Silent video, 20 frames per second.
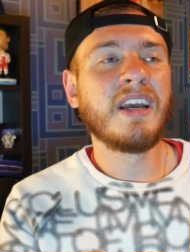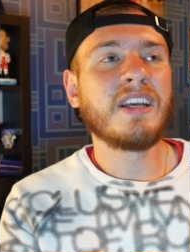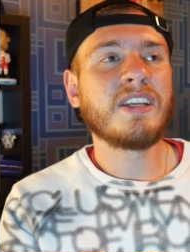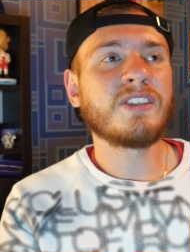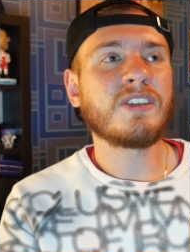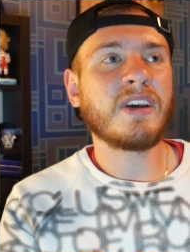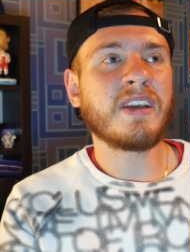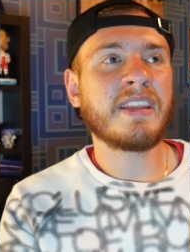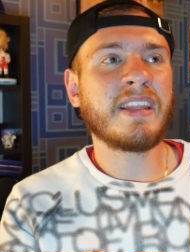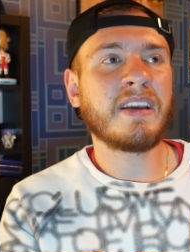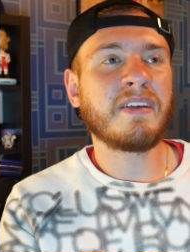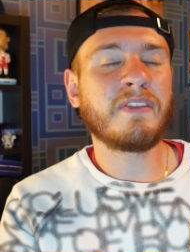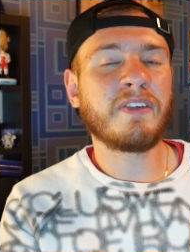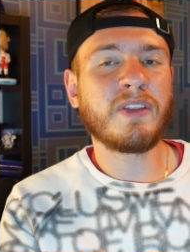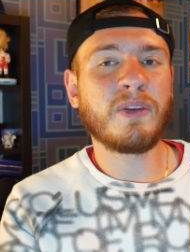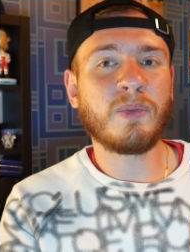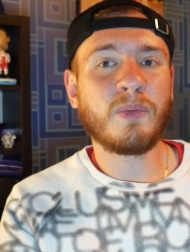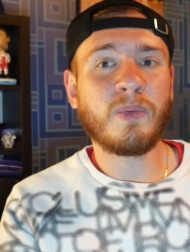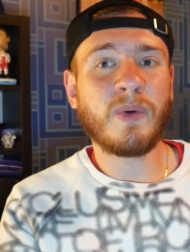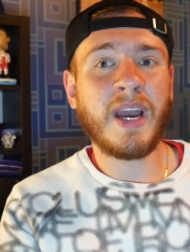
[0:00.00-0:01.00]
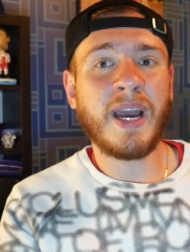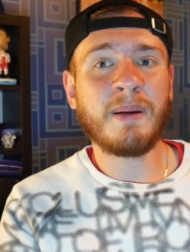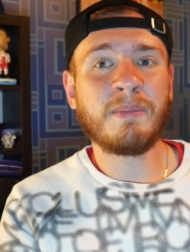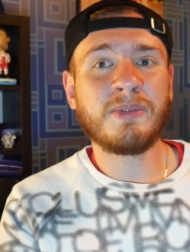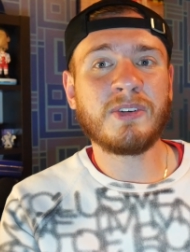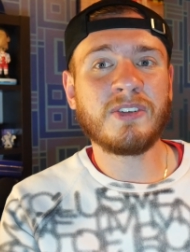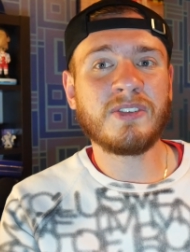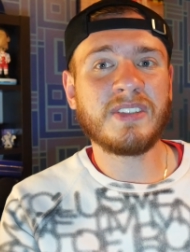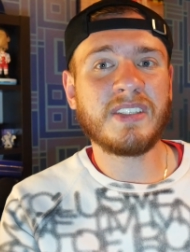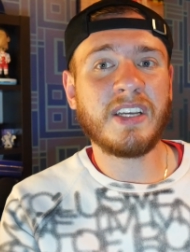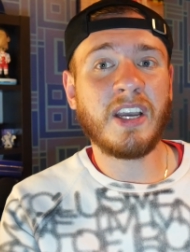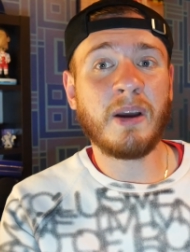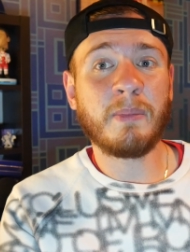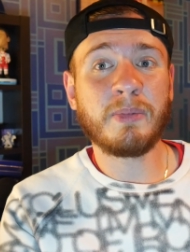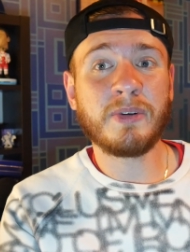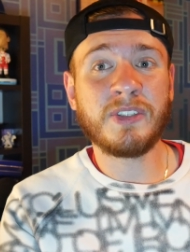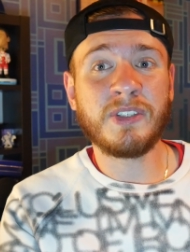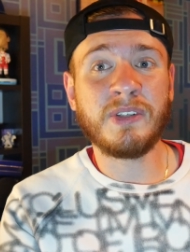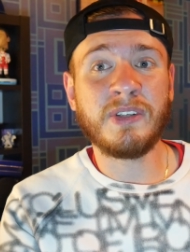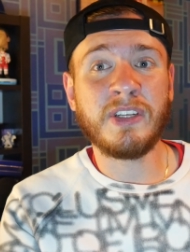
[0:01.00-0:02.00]
So I think for the Raptors, the
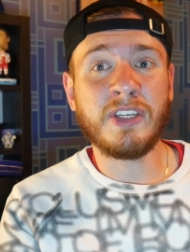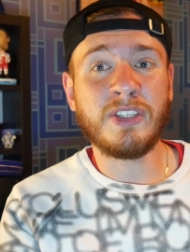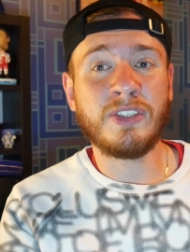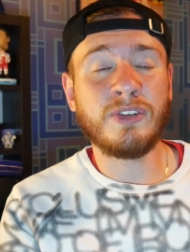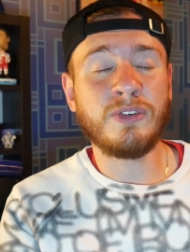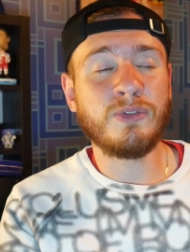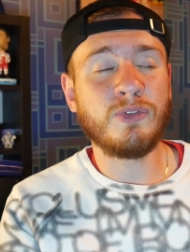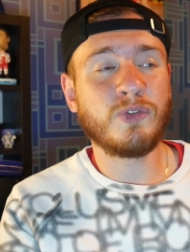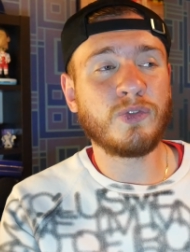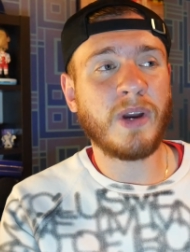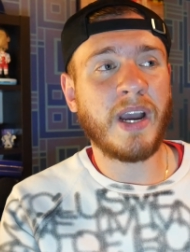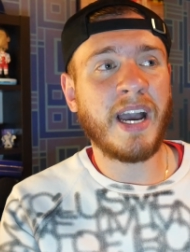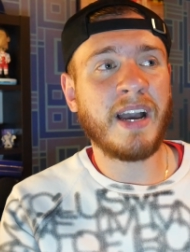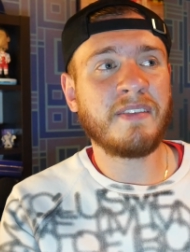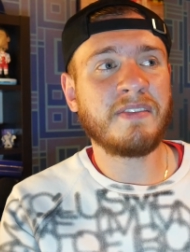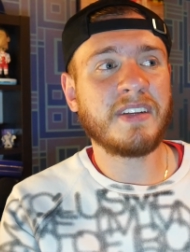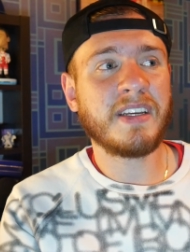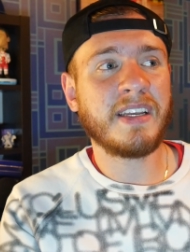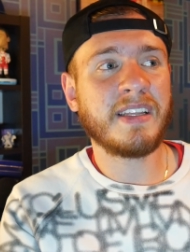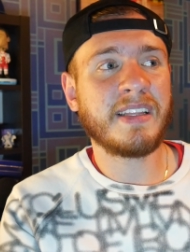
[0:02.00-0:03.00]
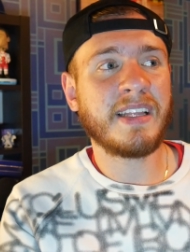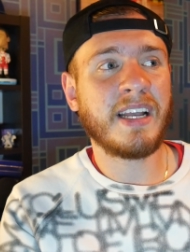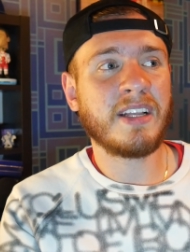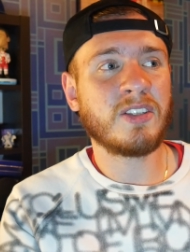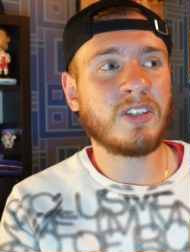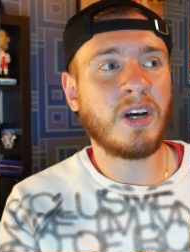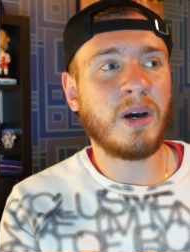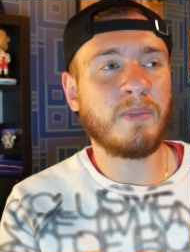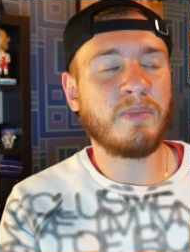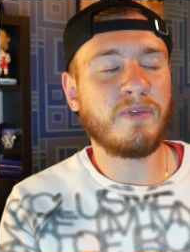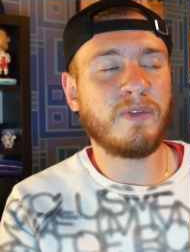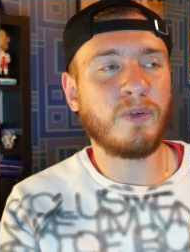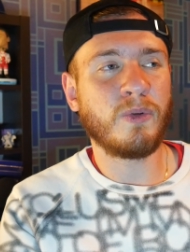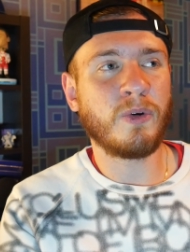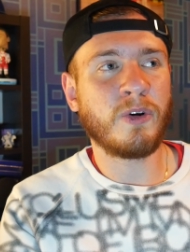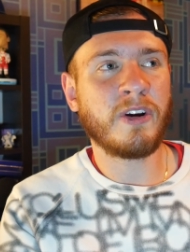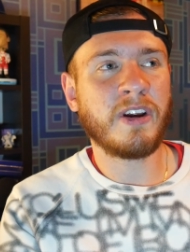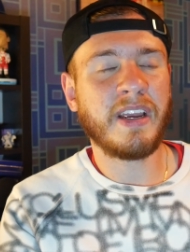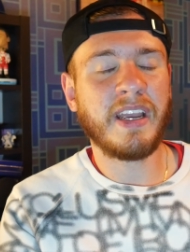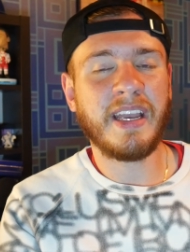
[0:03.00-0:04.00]
opportunity to draft in that top
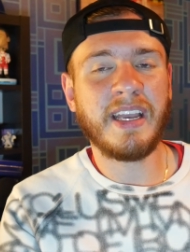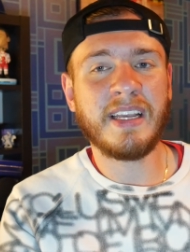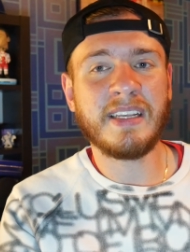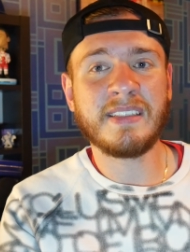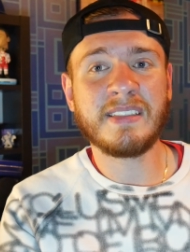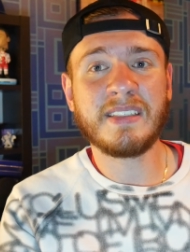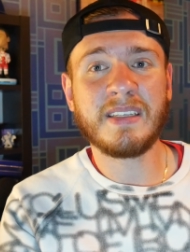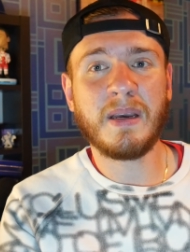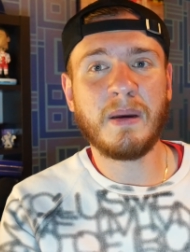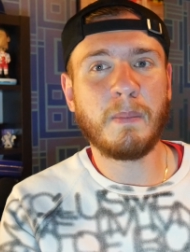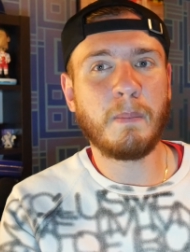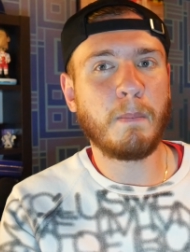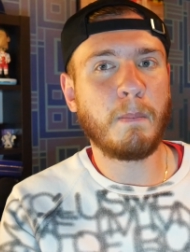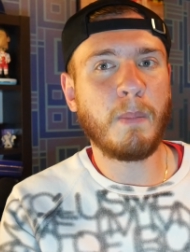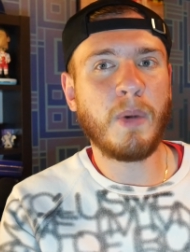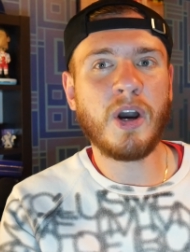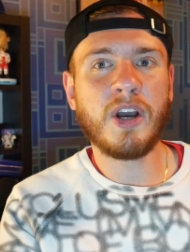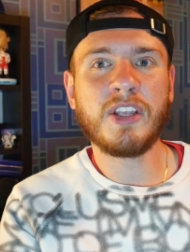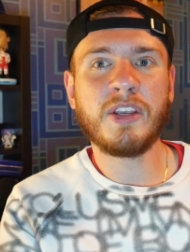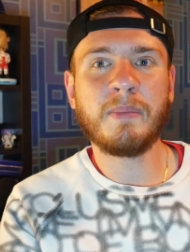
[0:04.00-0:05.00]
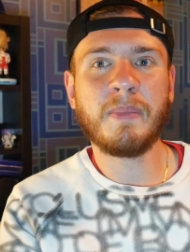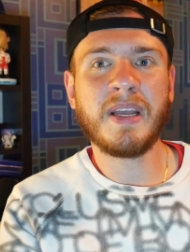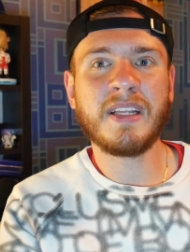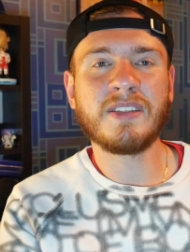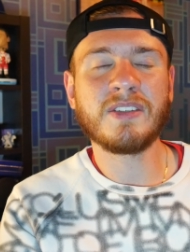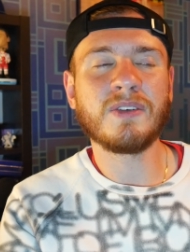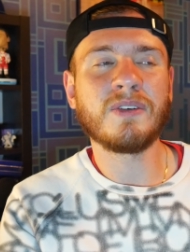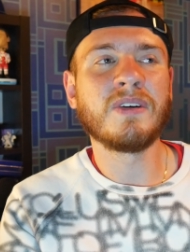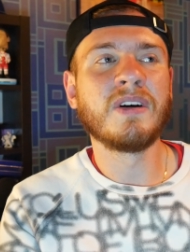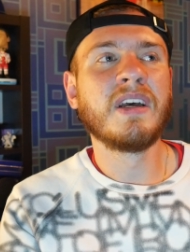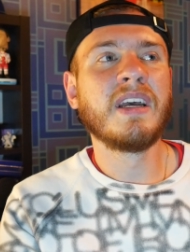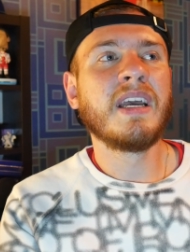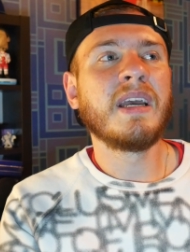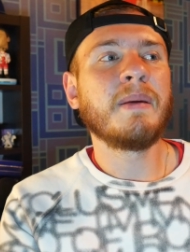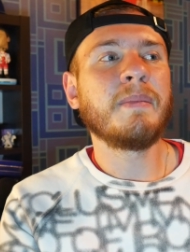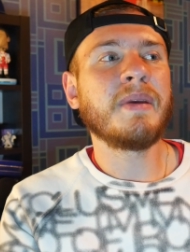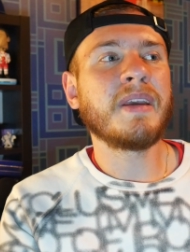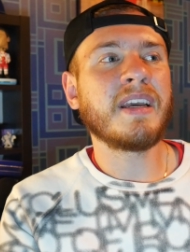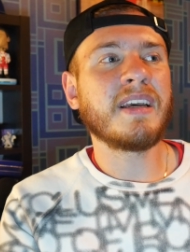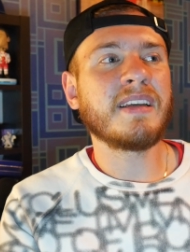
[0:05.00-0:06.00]
four is monumental
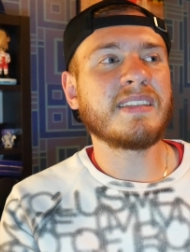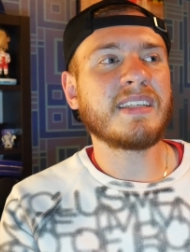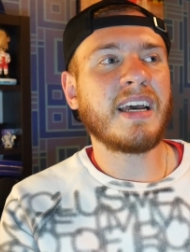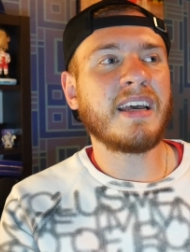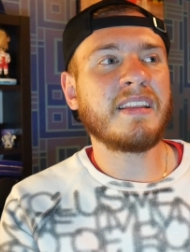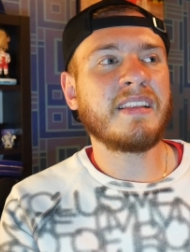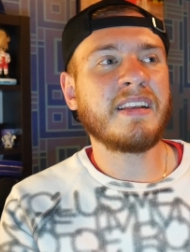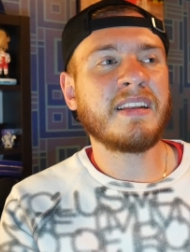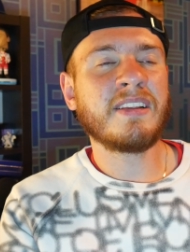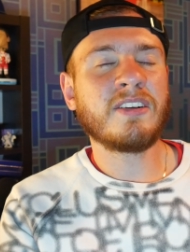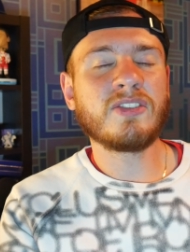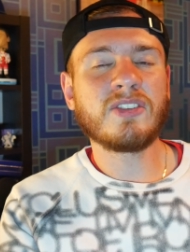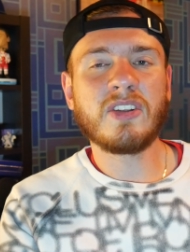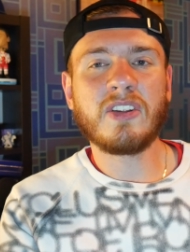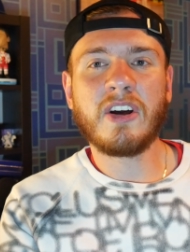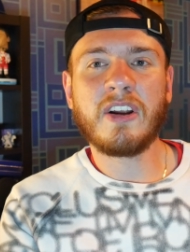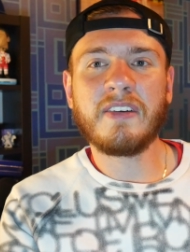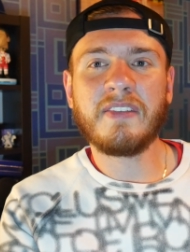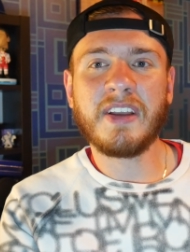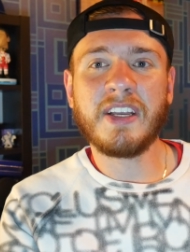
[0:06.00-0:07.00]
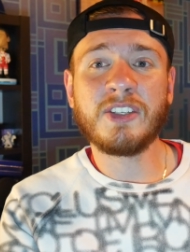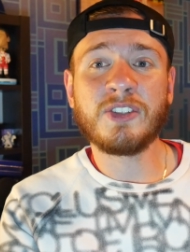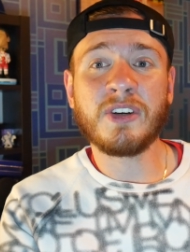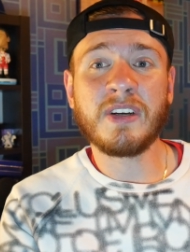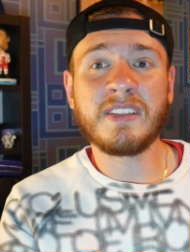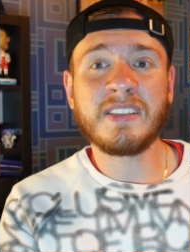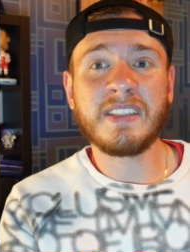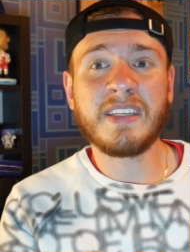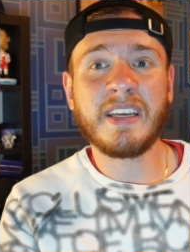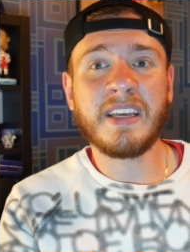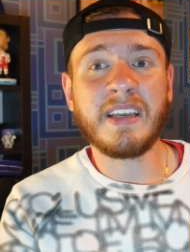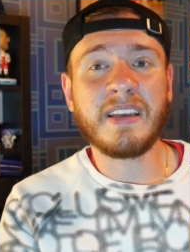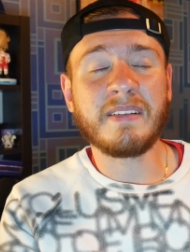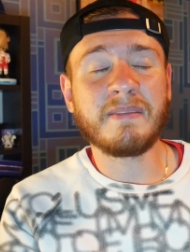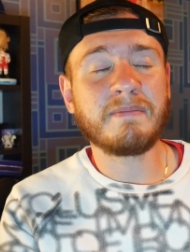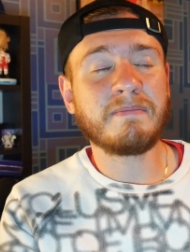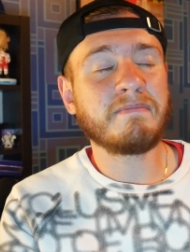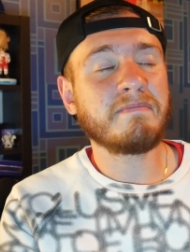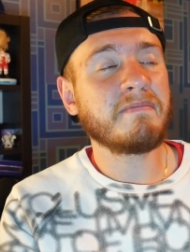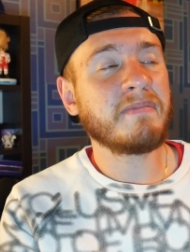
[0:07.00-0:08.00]
because I think there's a lot of interesting
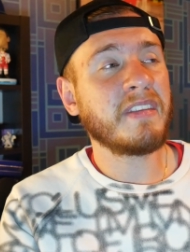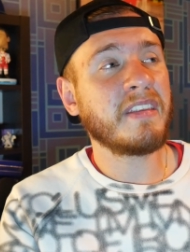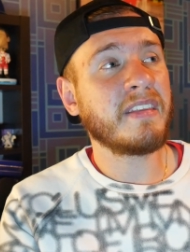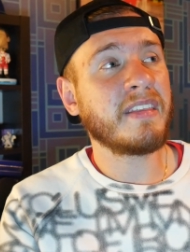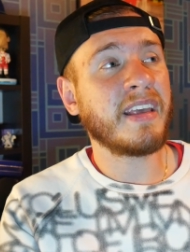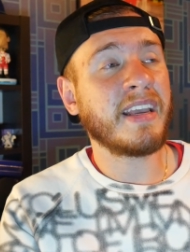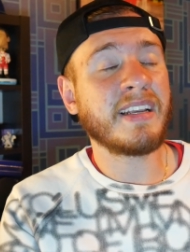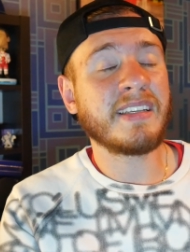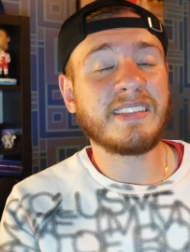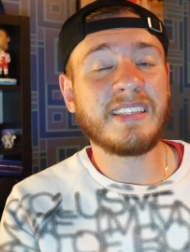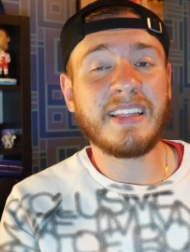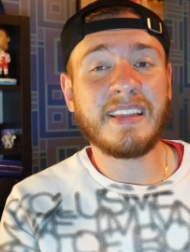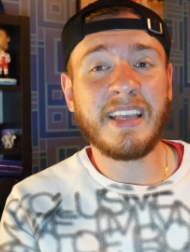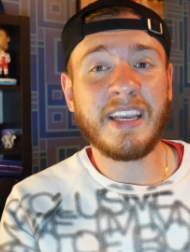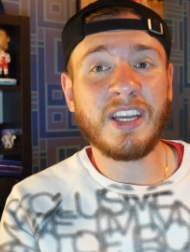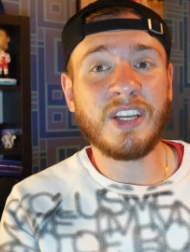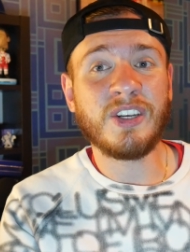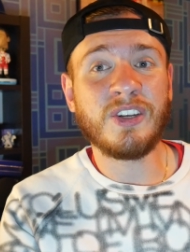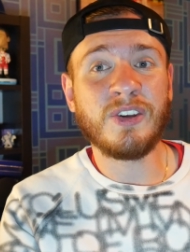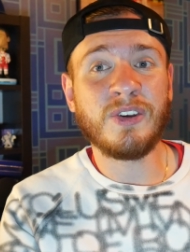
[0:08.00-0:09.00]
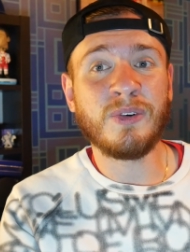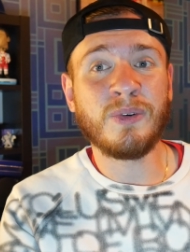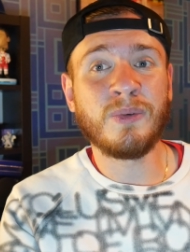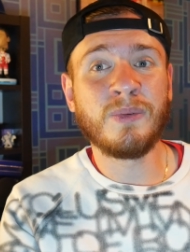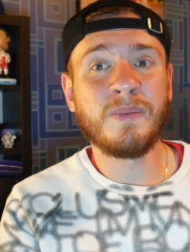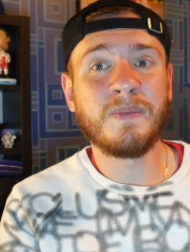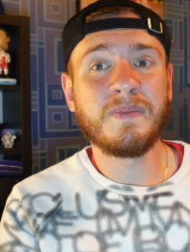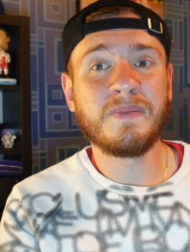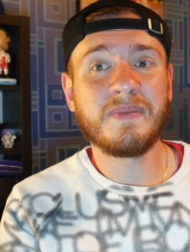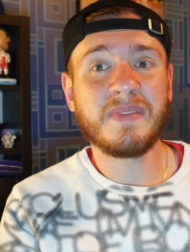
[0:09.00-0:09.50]
things that they can do